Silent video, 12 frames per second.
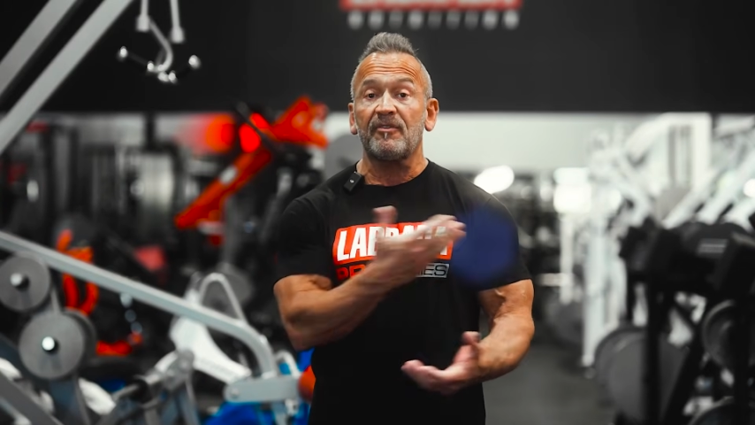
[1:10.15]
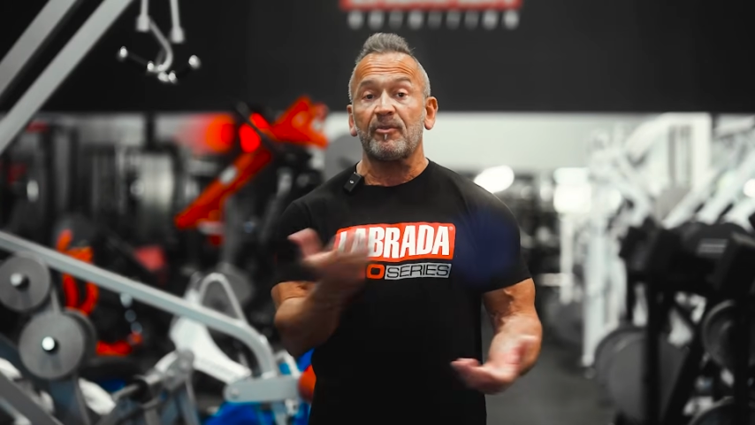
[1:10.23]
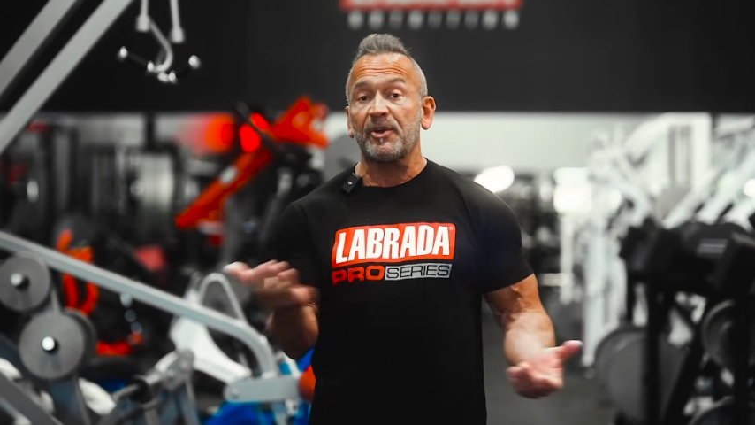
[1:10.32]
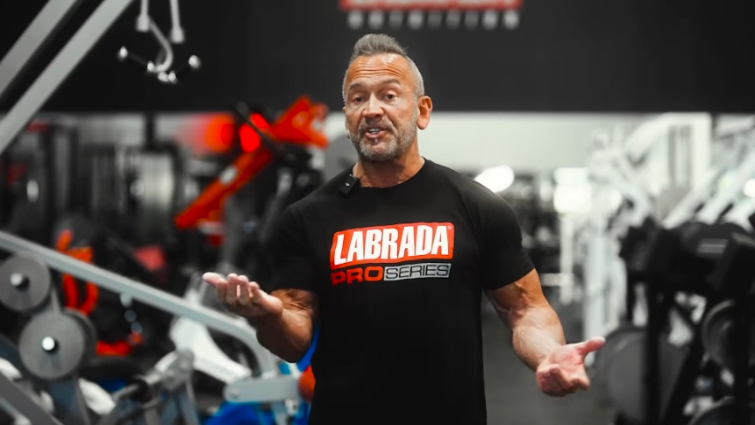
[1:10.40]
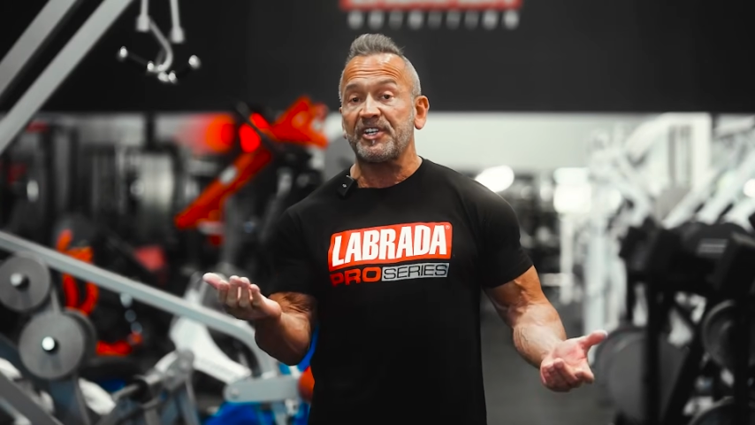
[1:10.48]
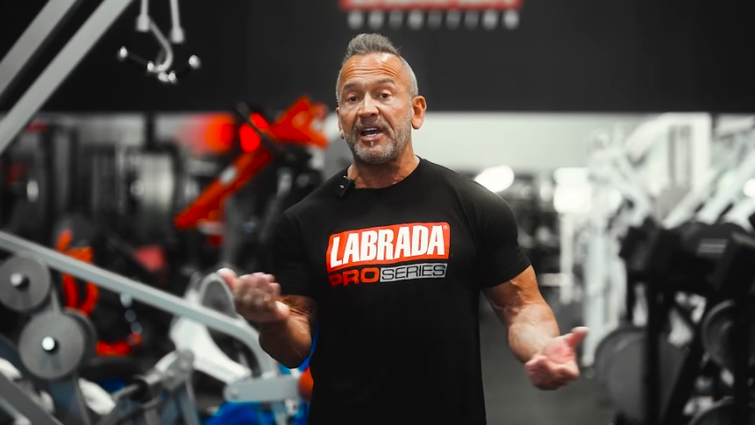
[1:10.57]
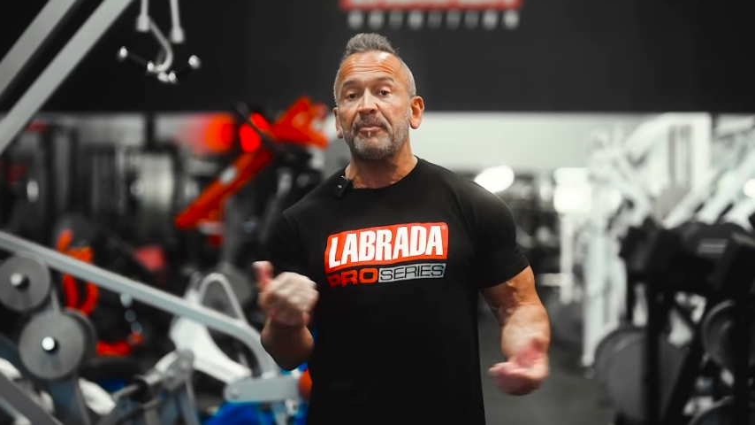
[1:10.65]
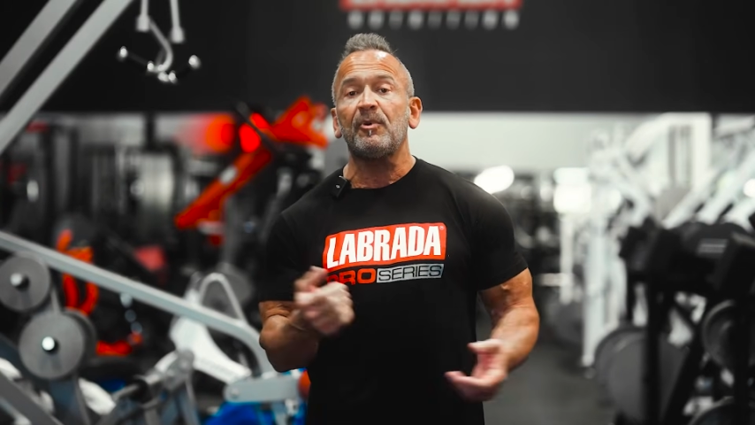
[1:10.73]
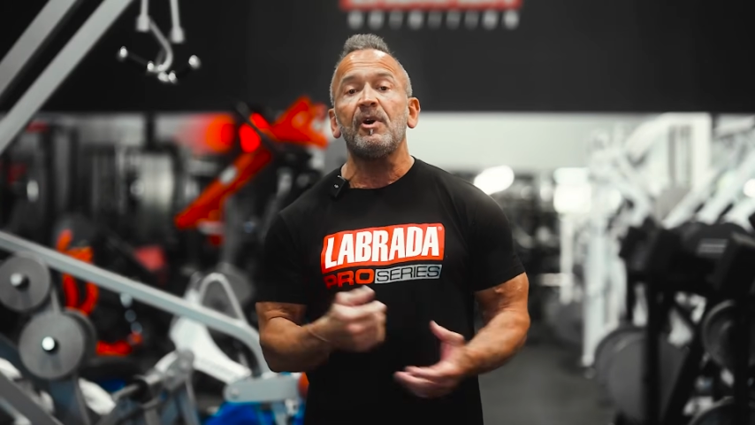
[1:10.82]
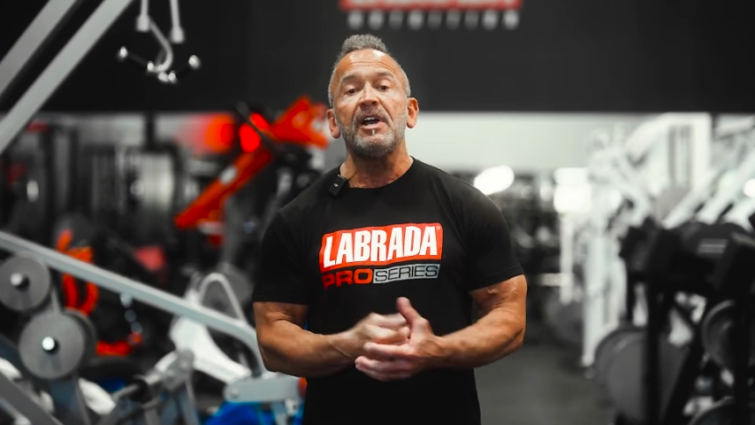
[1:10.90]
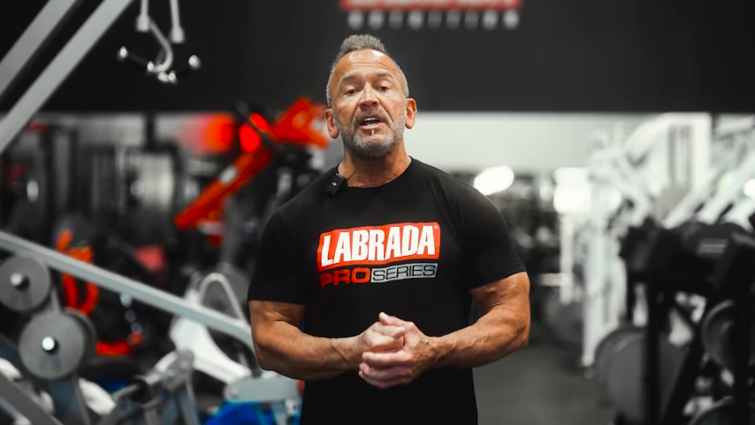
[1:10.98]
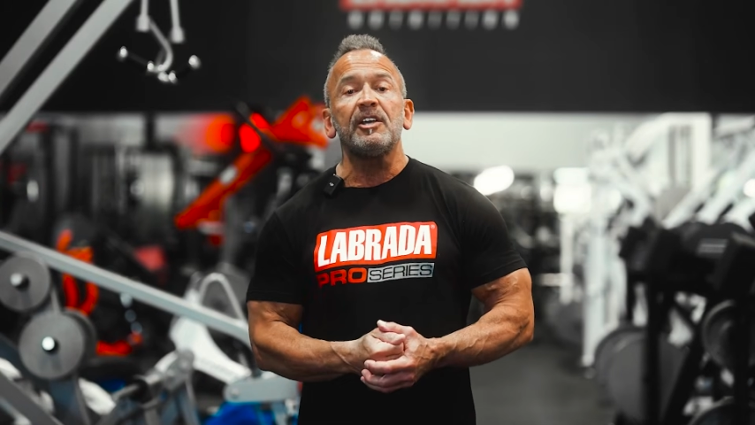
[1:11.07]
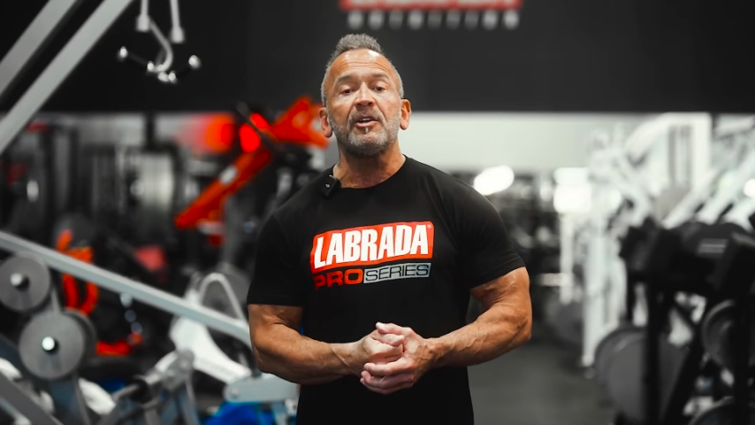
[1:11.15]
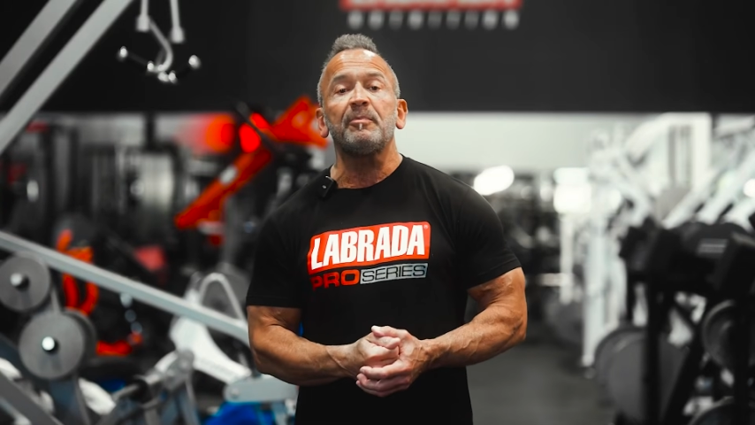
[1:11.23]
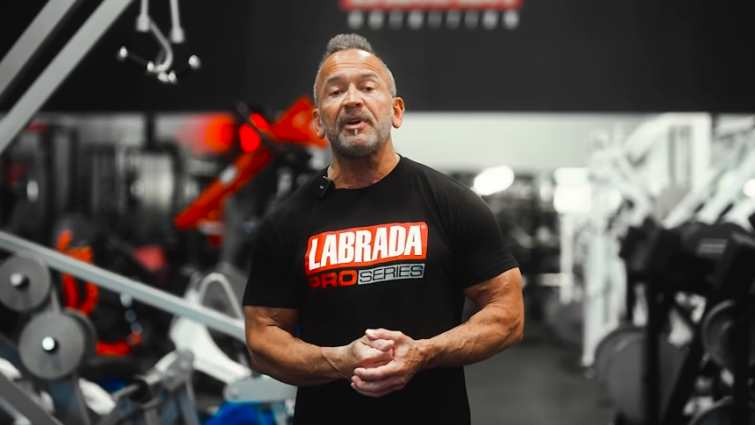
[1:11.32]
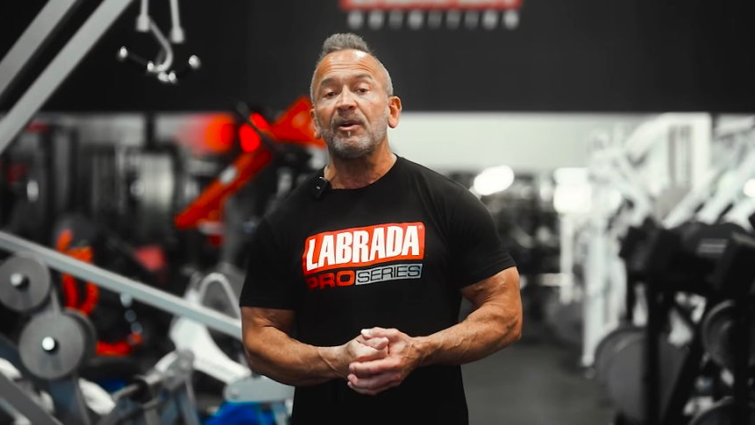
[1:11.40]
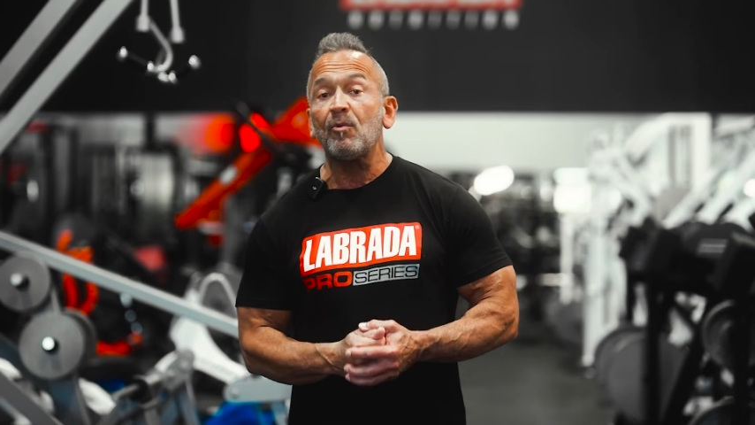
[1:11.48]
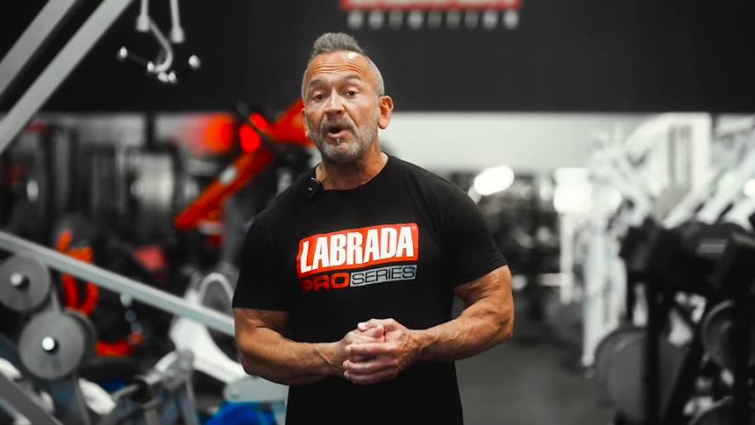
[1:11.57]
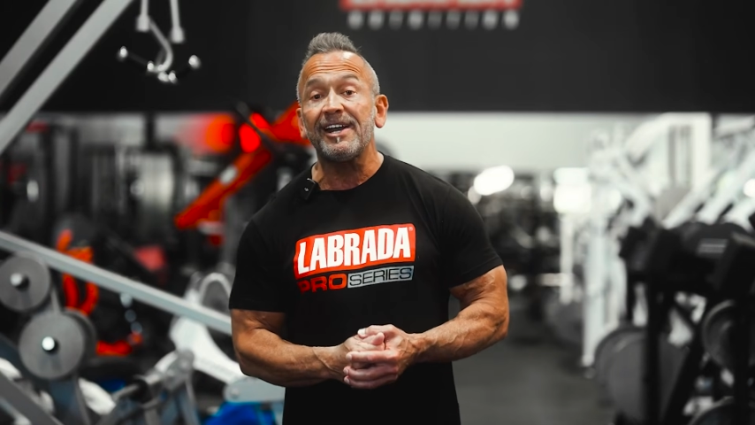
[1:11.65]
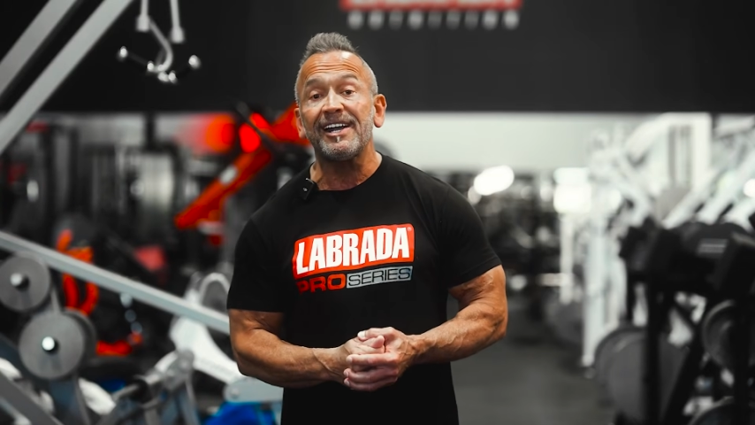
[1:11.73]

For example, you'd pick one